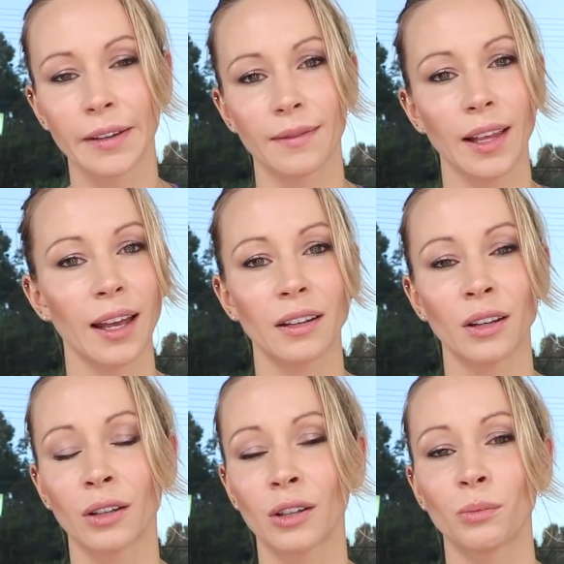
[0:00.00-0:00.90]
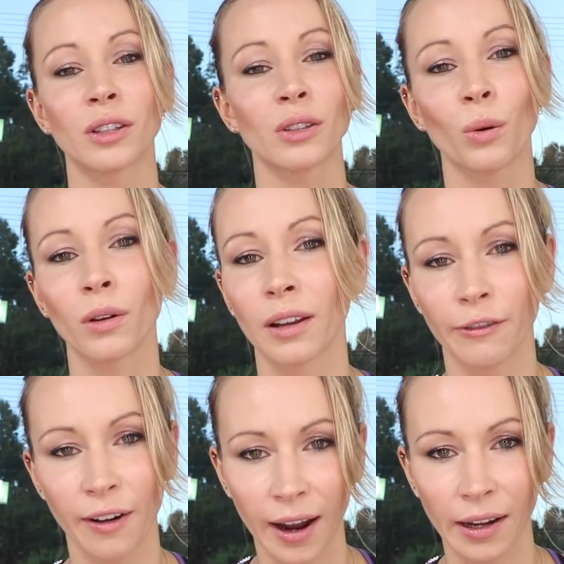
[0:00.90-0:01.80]
then you're gonna be totally
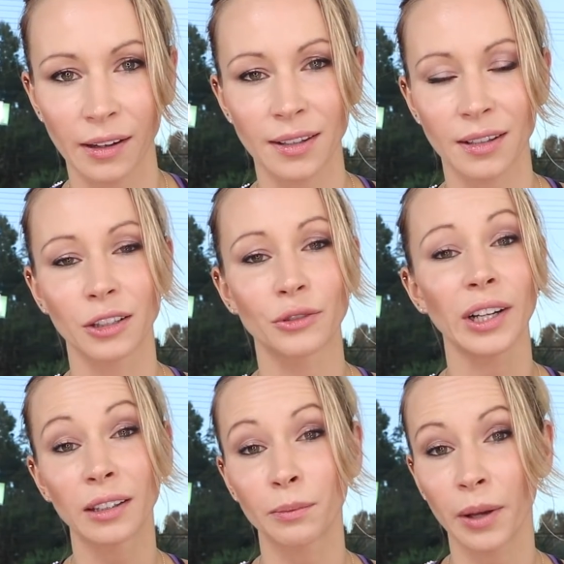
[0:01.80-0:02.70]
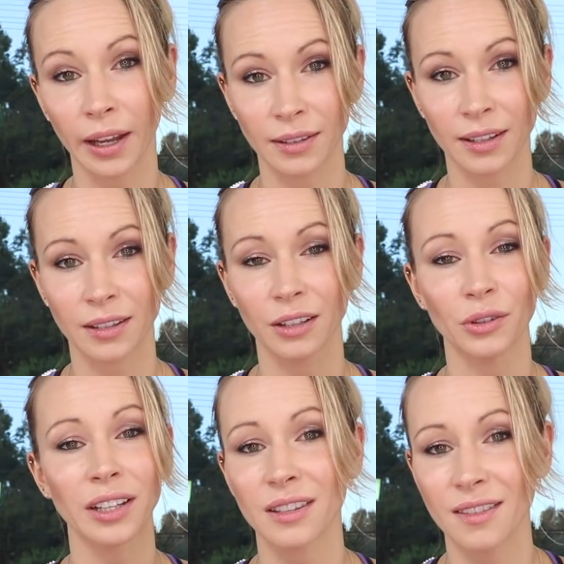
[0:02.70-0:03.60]
fine. That's a great base, that's a
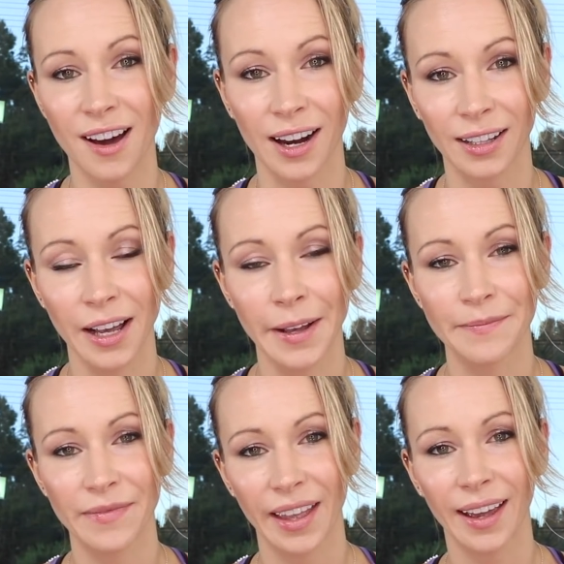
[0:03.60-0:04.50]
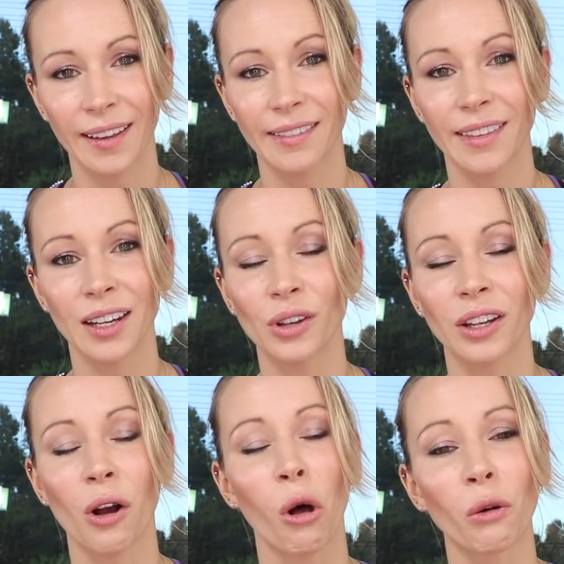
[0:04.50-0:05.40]
great start. And then you
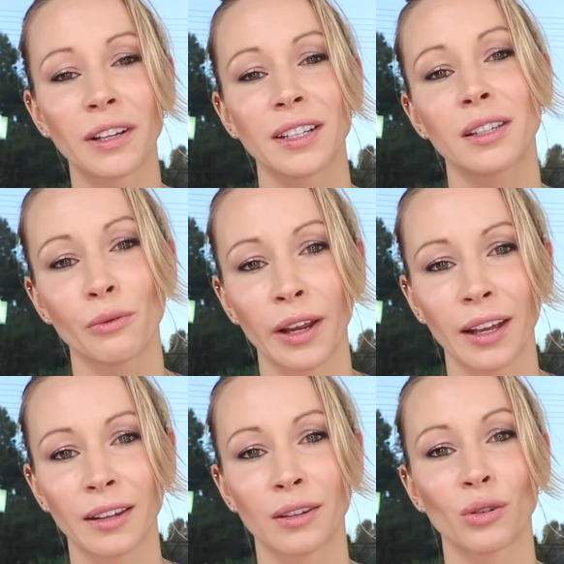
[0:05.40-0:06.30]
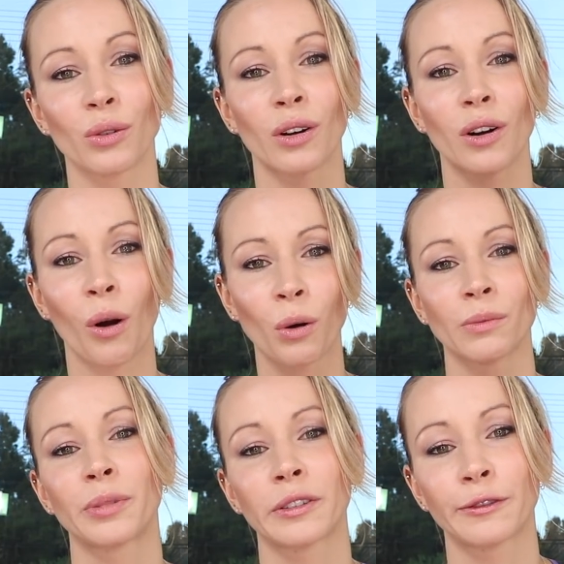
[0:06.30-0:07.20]
can always tweak it to your
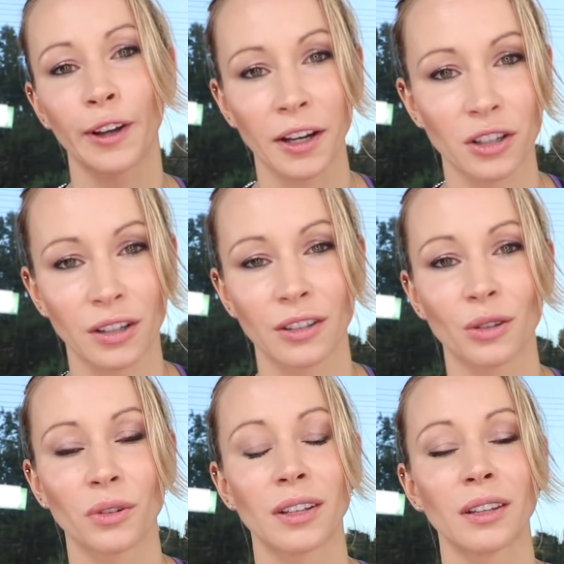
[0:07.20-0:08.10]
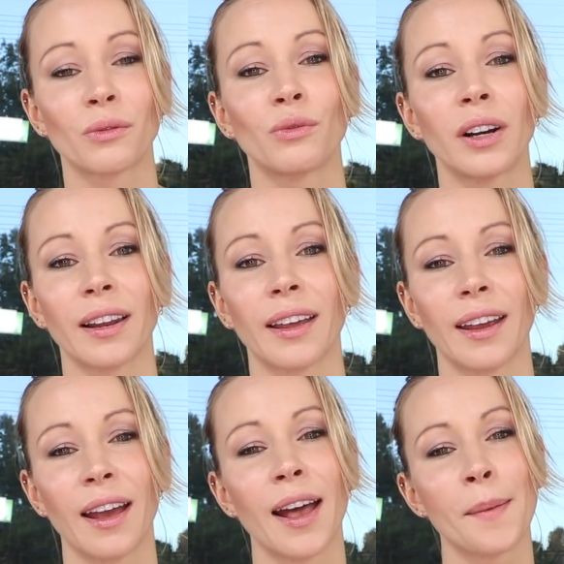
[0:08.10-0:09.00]
own perfection so that it
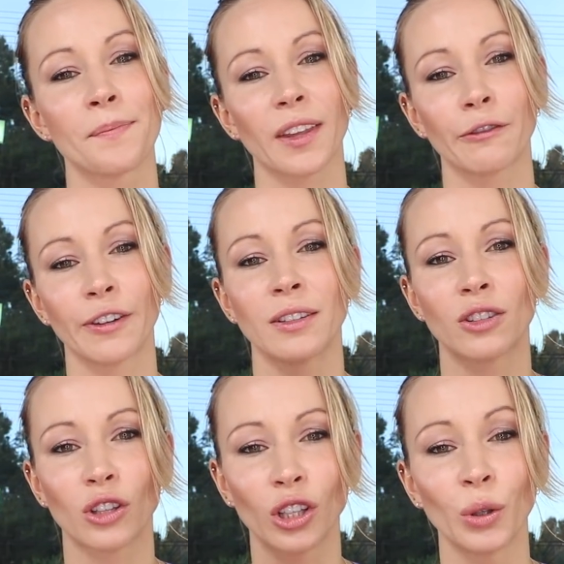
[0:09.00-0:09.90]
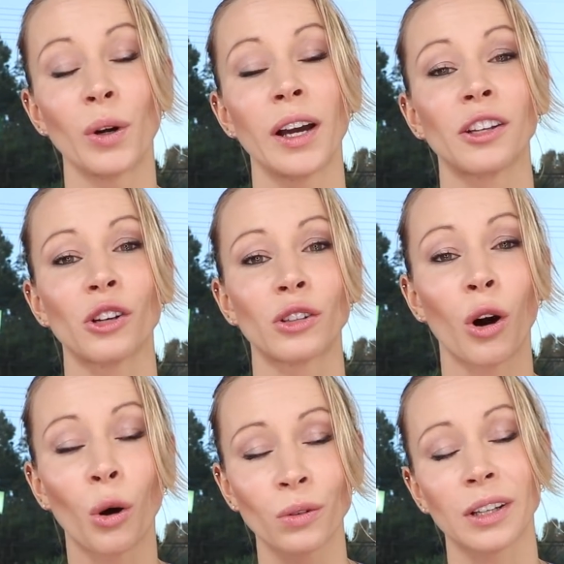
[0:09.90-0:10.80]
really fits you and your
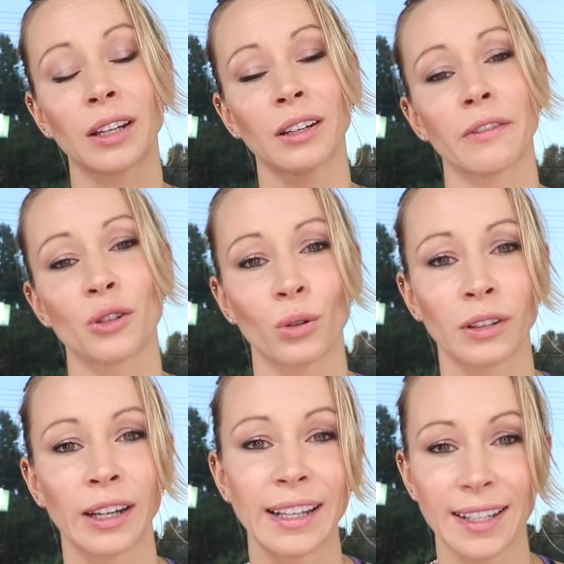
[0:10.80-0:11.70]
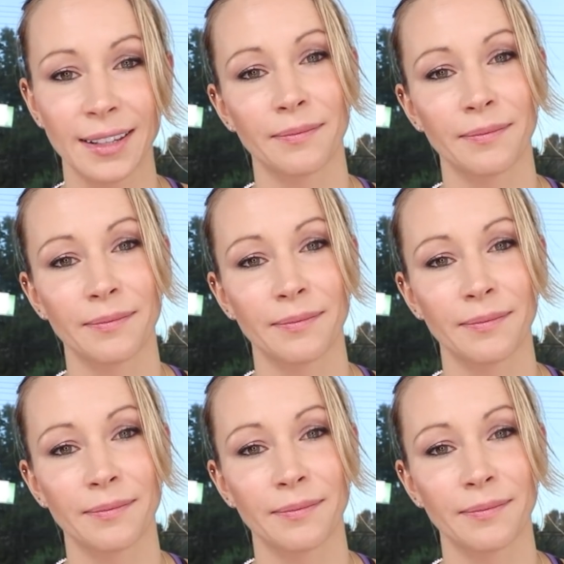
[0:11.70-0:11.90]
own individual needs.